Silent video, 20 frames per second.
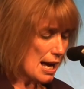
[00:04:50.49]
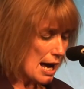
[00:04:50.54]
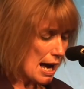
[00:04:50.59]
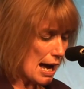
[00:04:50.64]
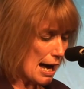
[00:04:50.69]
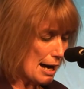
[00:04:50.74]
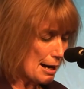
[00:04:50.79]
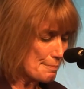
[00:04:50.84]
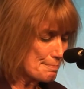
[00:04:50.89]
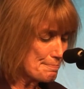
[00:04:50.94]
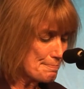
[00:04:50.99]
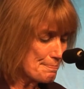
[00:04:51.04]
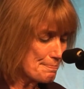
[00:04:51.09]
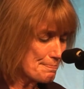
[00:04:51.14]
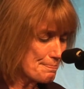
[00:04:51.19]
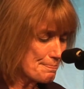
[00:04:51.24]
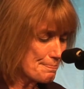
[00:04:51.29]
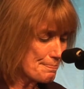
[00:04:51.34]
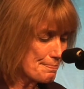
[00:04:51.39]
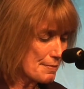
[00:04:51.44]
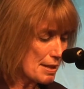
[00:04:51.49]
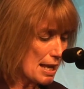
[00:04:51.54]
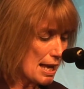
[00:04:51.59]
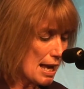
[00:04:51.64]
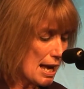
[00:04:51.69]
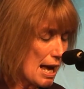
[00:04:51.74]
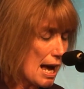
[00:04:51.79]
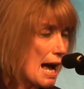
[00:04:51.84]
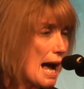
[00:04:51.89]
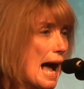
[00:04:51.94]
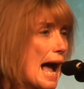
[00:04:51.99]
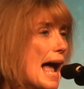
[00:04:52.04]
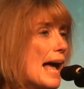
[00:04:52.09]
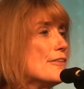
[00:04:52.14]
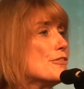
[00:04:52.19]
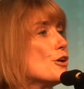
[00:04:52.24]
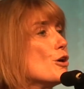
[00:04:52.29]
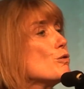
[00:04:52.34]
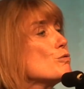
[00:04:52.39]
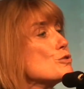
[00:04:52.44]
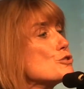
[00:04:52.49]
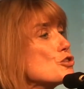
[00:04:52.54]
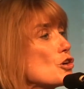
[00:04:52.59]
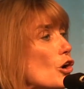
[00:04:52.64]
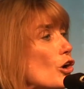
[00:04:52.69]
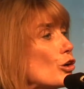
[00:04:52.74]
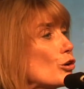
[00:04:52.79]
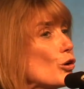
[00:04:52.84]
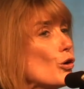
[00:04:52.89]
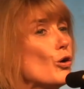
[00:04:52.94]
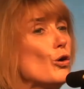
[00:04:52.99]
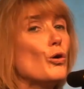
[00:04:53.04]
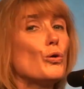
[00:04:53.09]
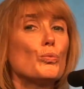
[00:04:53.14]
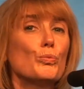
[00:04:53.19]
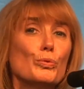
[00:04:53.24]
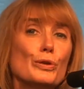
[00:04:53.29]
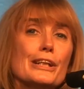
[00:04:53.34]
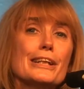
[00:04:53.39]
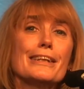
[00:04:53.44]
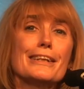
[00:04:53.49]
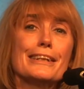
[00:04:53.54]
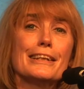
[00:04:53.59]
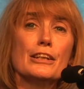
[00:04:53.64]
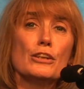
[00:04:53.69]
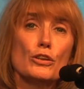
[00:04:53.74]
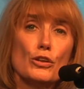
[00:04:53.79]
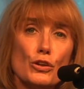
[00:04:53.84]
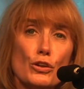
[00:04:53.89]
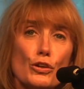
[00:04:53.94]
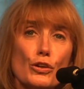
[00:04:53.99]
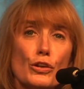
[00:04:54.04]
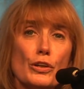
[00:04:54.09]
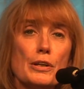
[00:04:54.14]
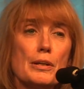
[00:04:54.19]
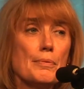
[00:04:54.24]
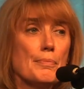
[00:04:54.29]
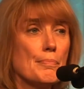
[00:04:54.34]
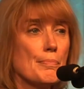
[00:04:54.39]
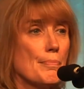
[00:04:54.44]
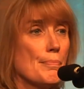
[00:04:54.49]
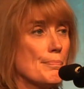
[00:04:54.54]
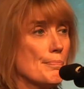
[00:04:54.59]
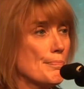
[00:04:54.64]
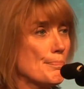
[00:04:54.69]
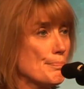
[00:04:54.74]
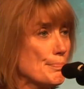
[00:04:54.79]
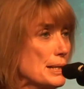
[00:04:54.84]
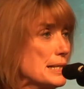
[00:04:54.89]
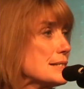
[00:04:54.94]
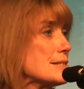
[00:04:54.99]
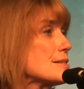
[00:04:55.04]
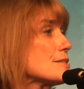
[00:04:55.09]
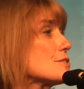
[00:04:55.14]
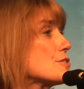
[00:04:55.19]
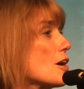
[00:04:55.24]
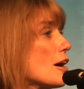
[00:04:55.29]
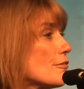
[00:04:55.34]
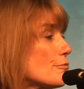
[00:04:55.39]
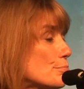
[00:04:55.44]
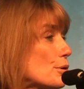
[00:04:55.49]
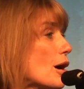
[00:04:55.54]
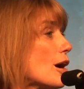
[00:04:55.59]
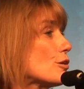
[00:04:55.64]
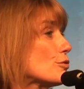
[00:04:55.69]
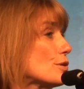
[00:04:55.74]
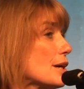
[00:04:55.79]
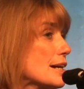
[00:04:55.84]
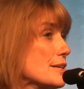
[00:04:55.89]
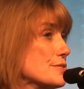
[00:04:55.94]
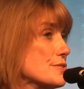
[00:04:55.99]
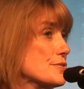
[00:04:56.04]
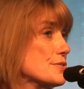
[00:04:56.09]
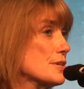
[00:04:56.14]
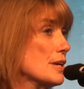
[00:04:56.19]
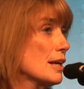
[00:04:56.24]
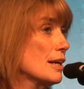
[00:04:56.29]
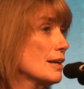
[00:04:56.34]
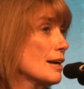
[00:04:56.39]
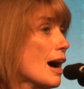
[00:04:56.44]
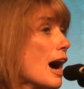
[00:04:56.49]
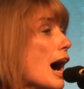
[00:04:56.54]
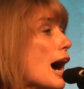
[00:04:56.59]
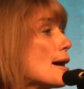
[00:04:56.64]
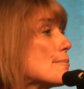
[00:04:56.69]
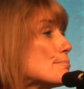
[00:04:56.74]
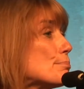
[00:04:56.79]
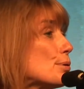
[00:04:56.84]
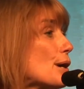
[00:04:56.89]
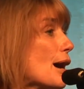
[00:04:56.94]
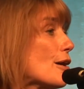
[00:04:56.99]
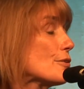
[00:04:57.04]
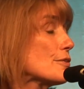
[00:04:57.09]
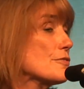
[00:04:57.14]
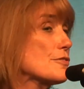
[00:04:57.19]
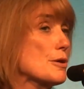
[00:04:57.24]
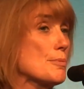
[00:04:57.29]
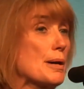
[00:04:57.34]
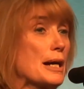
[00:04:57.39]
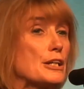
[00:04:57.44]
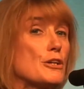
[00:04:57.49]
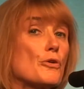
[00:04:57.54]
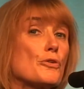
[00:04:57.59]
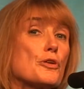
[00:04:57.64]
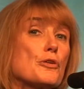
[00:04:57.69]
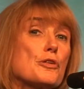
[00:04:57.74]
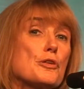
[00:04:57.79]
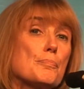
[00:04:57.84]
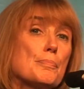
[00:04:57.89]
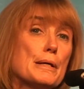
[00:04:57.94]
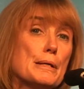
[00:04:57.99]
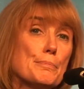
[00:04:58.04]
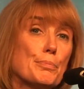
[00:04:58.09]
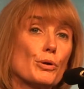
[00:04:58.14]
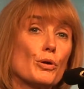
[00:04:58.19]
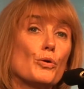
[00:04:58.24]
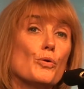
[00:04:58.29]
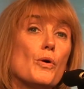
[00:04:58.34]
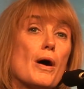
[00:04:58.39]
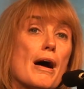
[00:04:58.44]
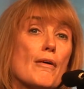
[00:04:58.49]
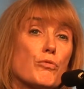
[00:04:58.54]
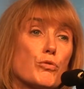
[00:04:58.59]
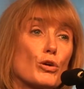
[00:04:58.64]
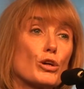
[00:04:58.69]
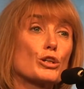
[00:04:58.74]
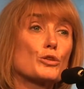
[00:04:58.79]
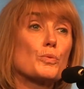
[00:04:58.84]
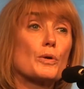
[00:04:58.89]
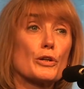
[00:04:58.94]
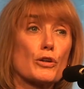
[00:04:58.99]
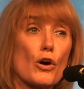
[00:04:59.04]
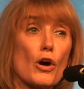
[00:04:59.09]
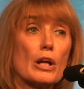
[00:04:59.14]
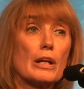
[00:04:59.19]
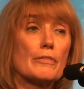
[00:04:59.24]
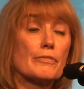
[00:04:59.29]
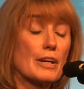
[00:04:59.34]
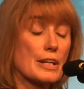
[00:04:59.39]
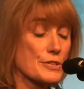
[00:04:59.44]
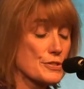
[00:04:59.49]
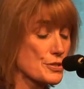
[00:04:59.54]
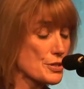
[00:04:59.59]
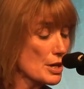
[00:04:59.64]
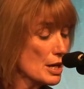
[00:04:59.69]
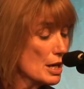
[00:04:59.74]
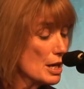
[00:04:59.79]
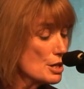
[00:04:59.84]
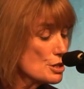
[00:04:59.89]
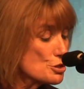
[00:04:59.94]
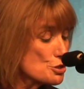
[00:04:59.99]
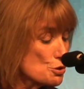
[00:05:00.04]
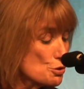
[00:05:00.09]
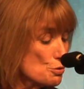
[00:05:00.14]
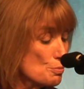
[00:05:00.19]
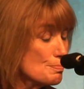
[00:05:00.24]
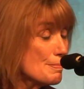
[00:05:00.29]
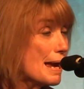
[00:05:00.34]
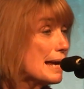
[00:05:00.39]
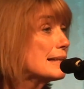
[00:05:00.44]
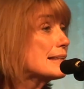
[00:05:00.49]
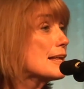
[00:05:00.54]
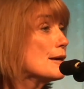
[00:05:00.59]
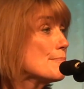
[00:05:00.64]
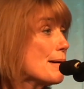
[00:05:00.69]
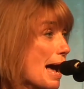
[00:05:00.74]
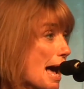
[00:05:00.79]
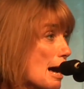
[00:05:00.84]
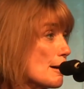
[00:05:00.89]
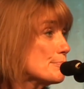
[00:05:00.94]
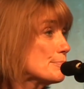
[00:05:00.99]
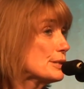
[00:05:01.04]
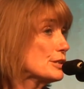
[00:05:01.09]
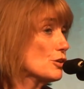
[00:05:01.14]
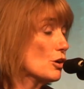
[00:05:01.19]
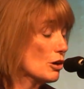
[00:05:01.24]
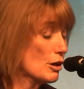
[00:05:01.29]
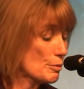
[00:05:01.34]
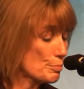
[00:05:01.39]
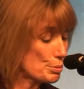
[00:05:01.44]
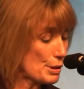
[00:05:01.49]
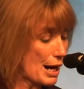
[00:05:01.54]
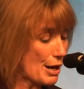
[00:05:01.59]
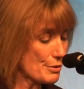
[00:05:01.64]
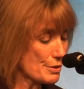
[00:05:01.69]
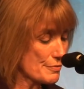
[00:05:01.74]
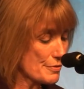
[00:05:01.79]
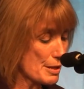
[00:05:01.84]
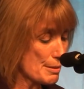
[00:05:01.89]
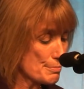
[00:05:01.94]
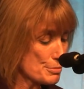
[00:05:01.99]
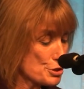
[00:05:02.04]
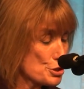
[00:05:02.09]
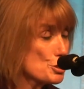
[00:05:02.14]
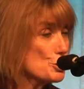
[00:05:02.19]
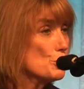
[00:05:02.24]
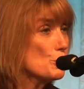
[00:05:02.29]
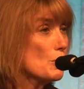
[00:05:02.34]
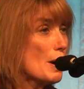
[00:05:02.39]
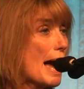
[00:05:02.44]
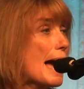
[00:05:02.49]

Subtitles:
And those are all really good pieces of progress. I'm proud of them. I know that the people who have worked with all of us to make them happen are proud of them too.